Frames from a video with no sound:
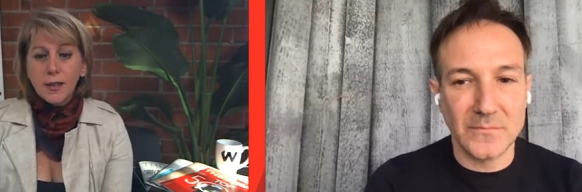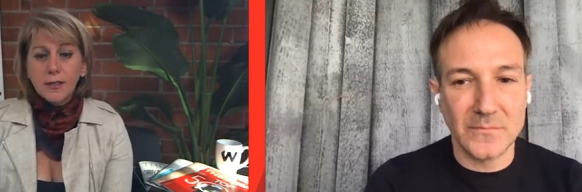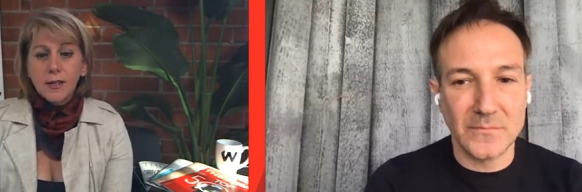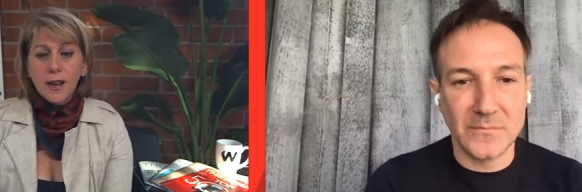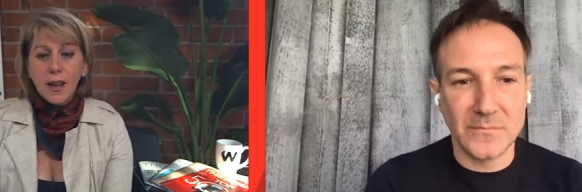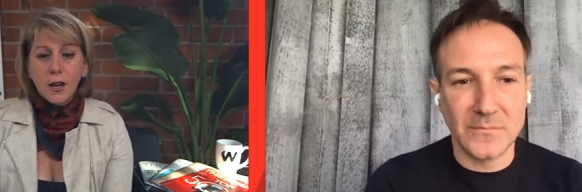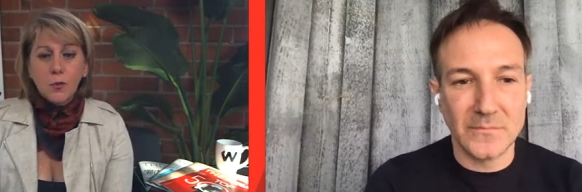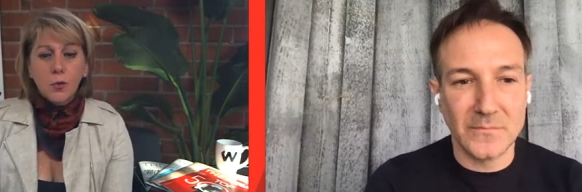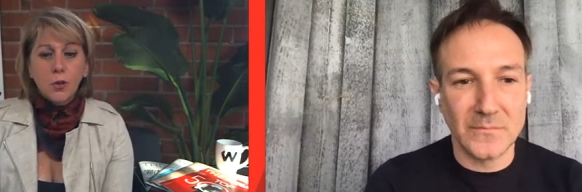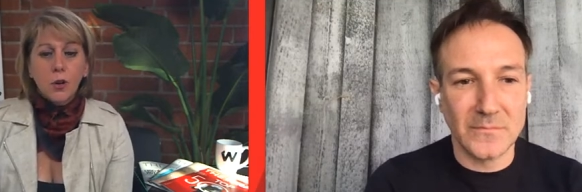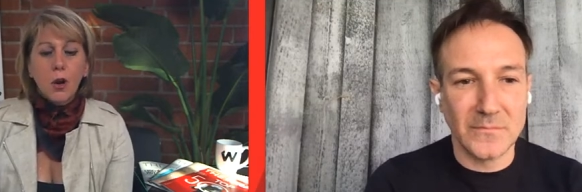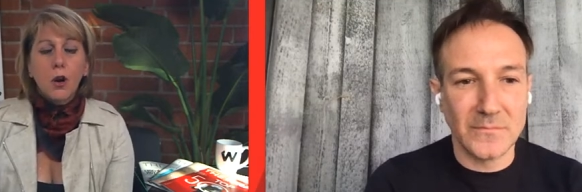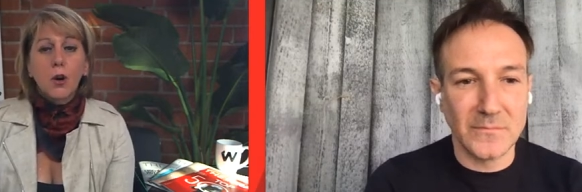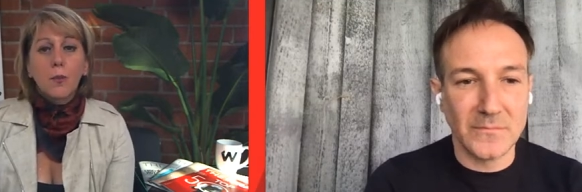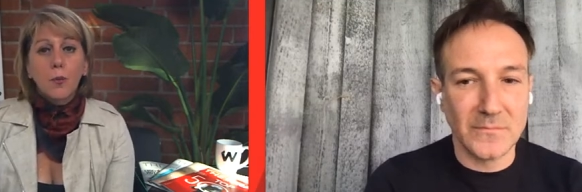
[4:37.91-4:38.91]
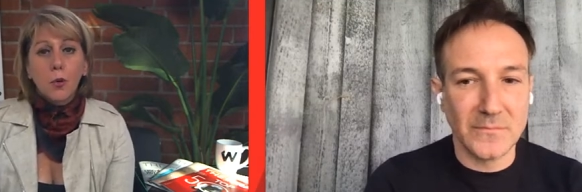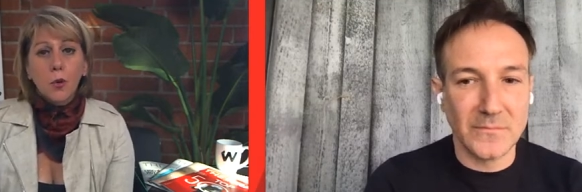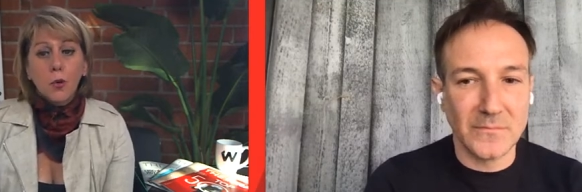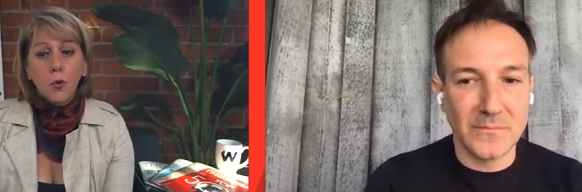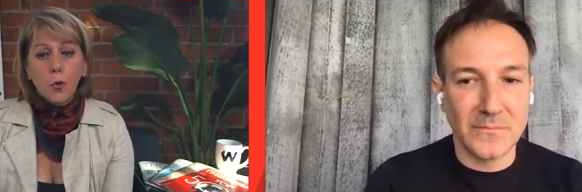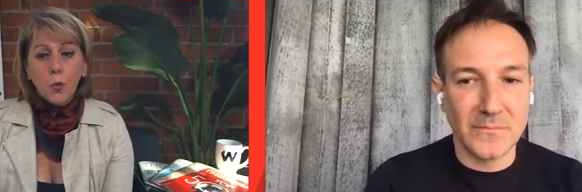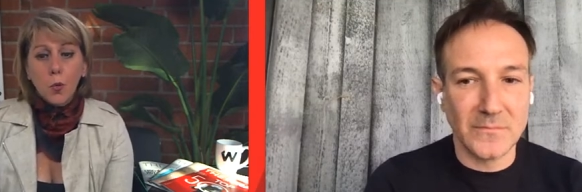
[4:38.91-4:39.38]
Speaker 1: He also has an
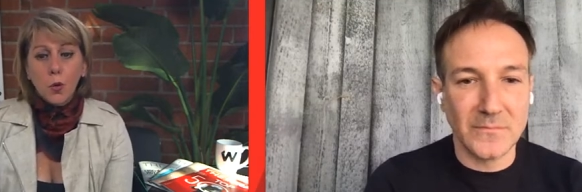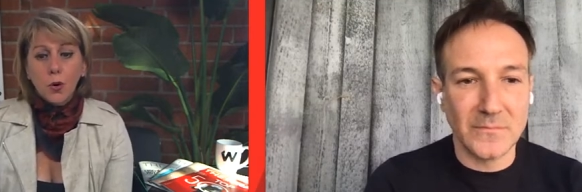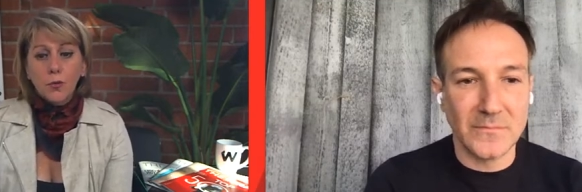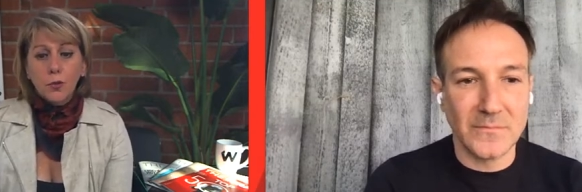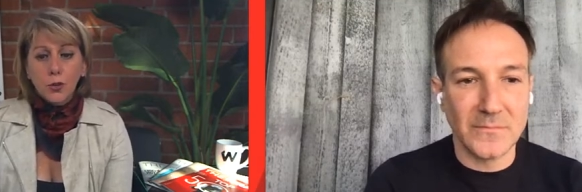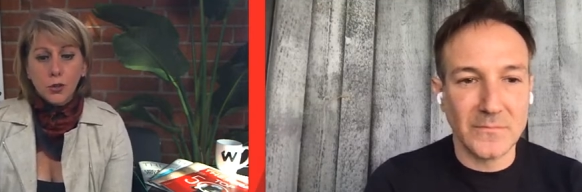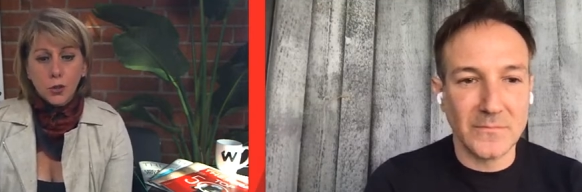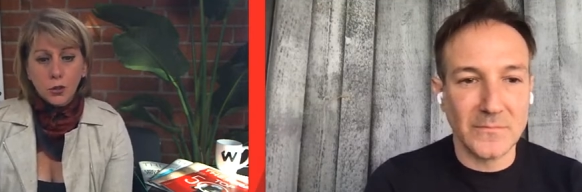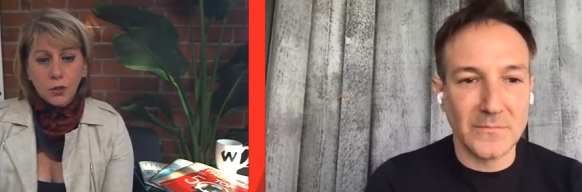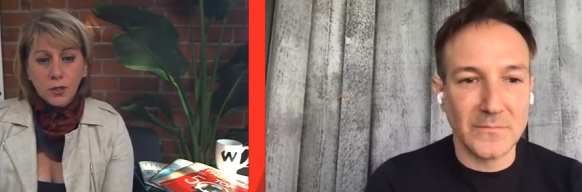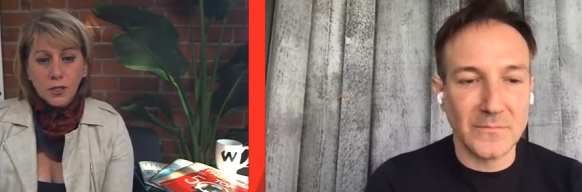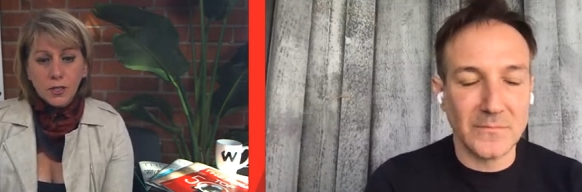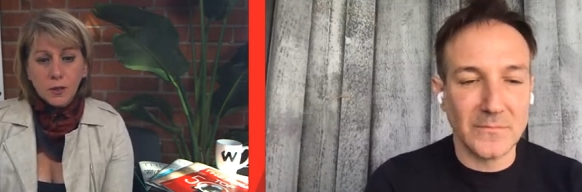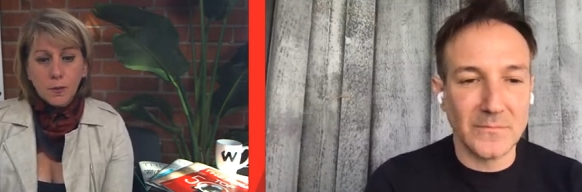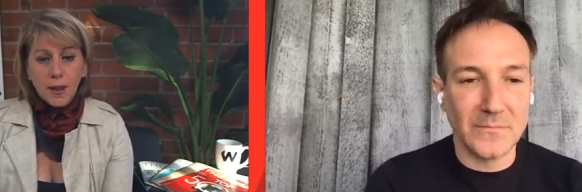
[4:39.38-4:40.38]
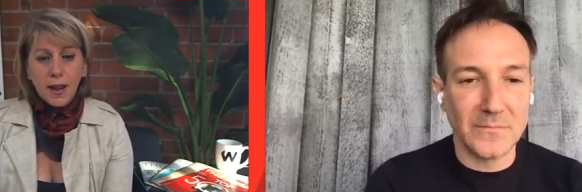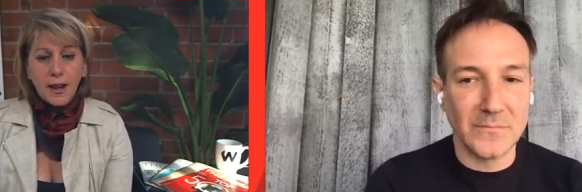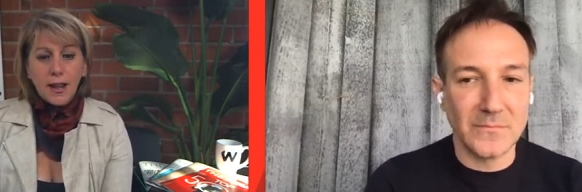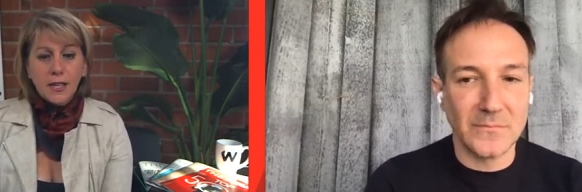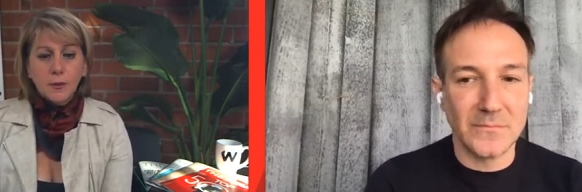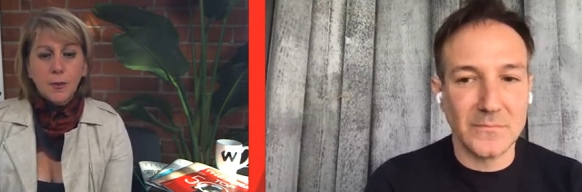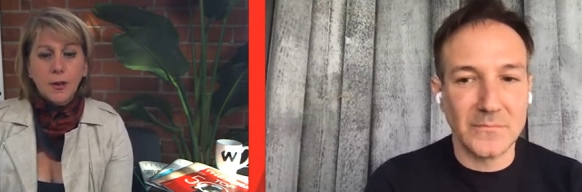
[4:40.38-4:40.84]
Edward R. Murrow Award for
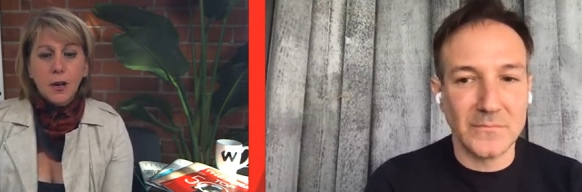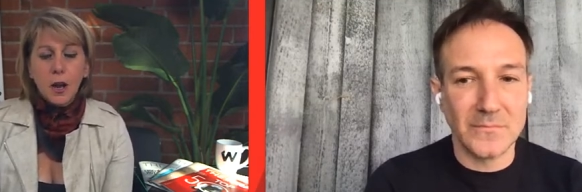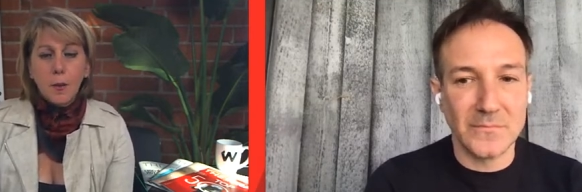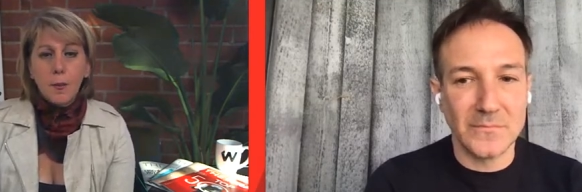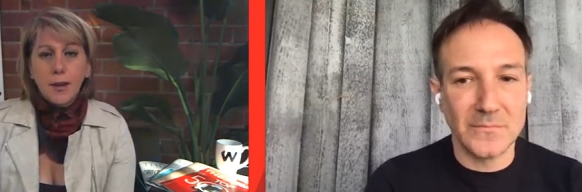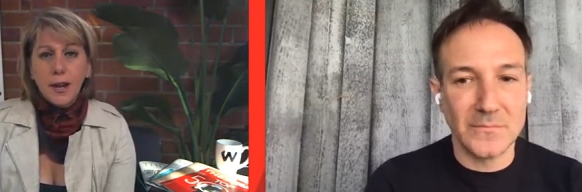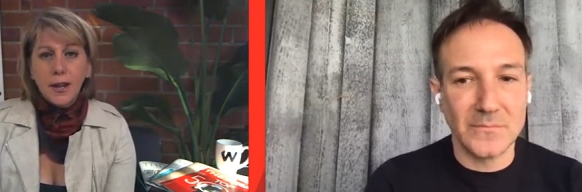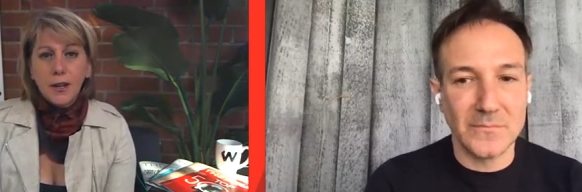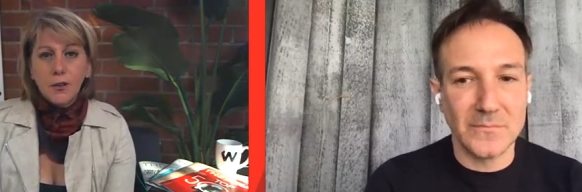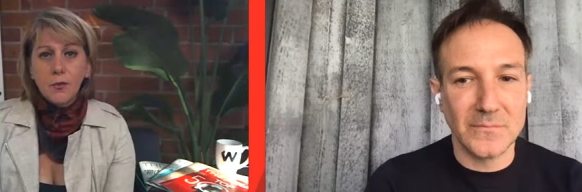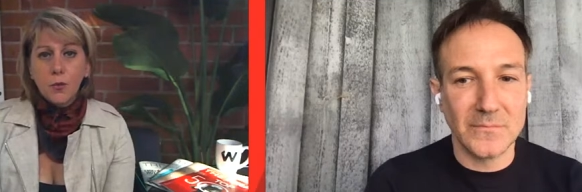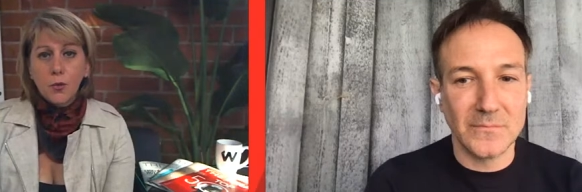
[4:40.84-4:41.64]
Journalism and has been